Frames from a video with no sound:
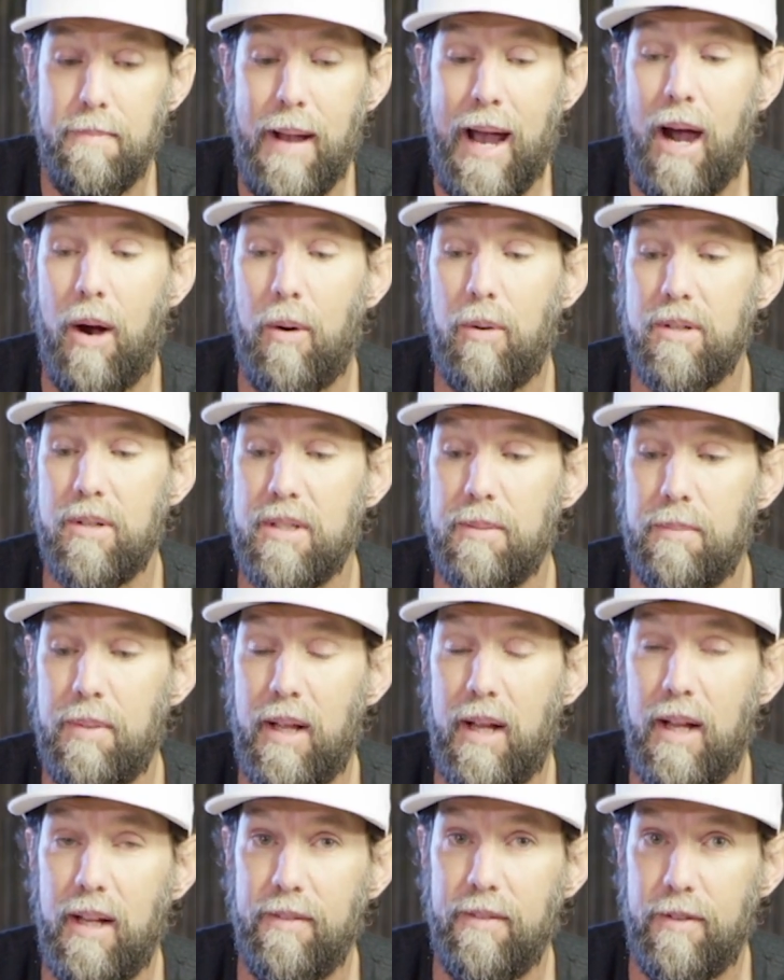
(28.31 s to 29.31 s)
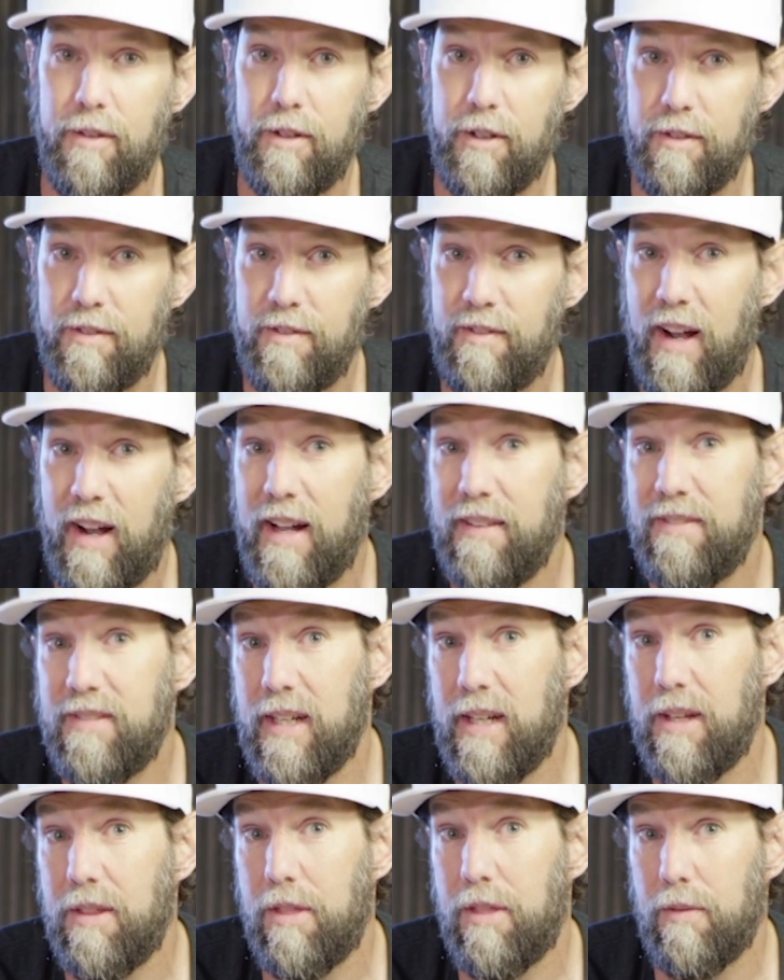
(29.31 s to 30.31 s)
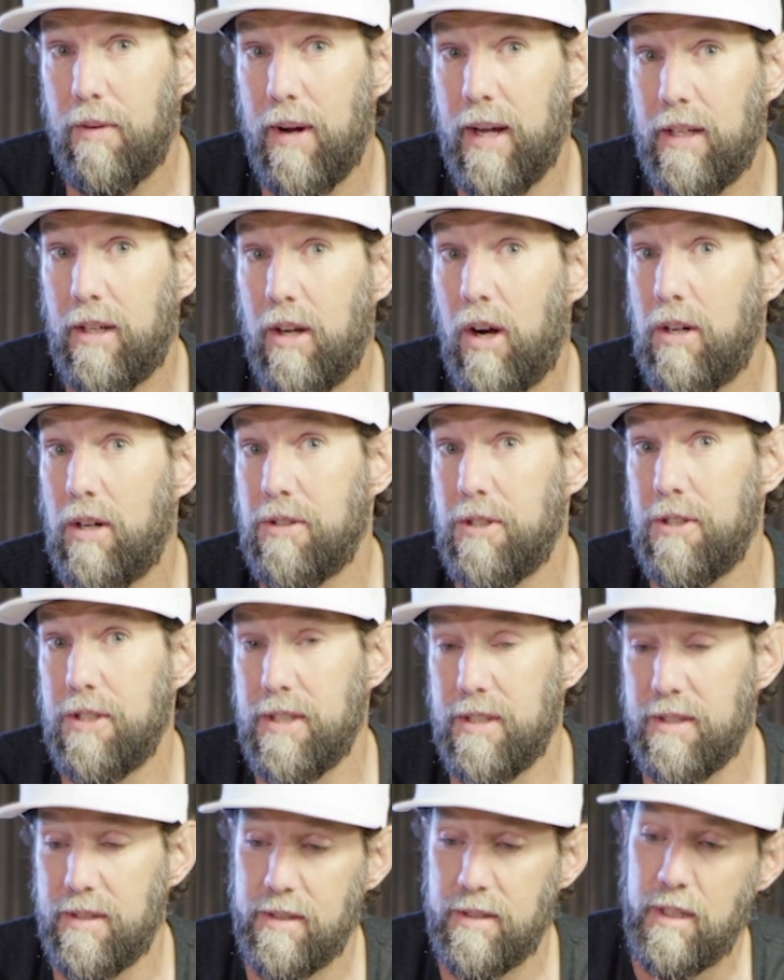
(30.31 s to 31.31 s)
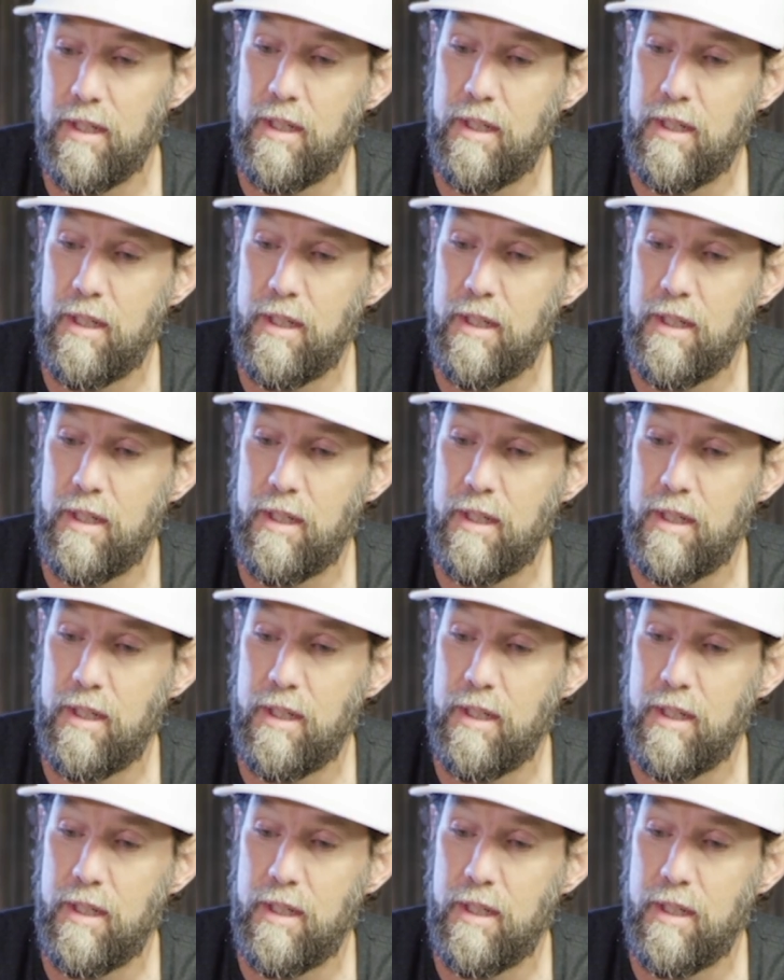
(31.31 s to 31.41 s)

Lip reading: power supply for your 510 thread cartridges.